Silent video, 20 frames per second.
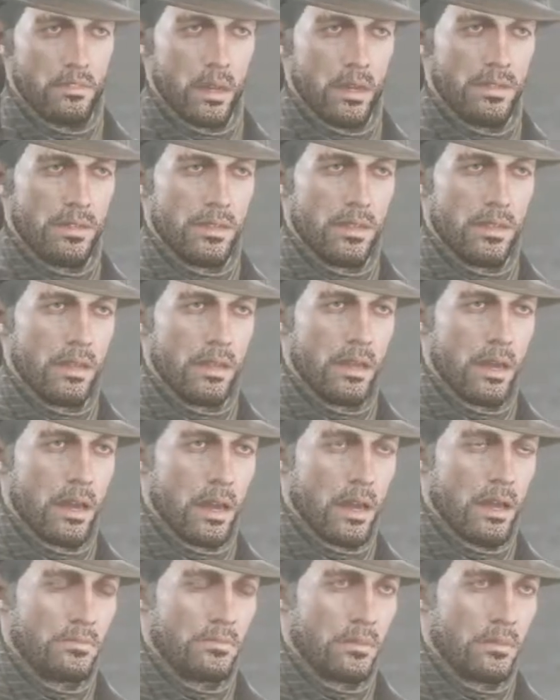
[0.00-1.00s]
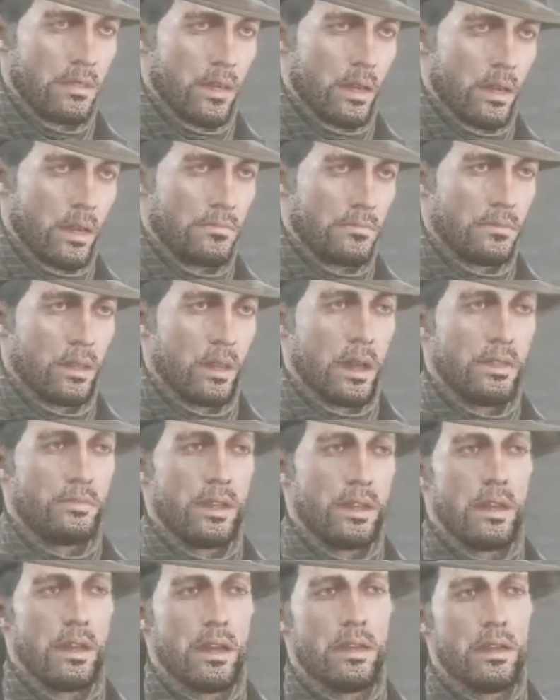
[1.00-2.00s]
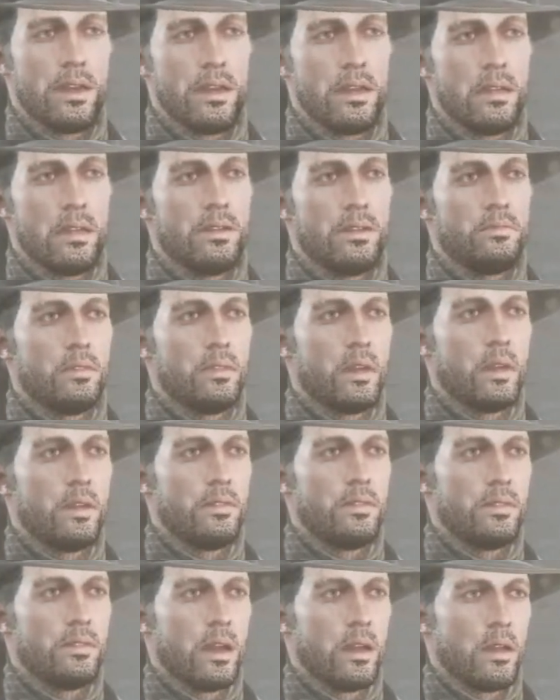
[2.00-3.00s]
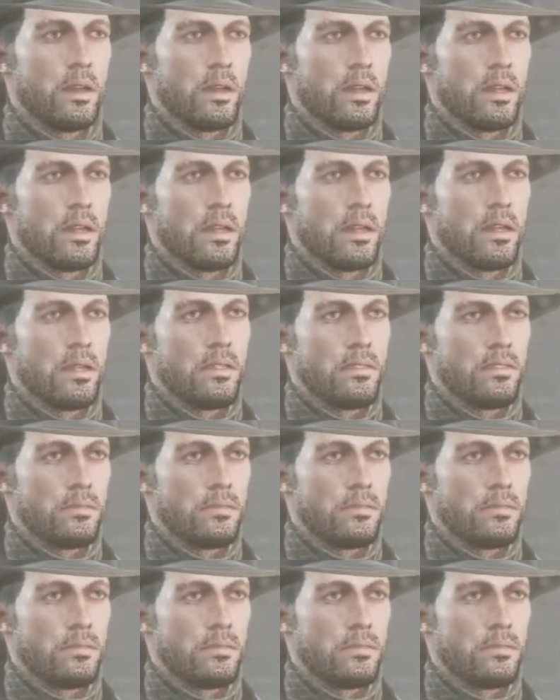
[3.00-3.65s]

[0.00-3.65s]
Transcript: just say uh, I'm a private detective and leave it at that.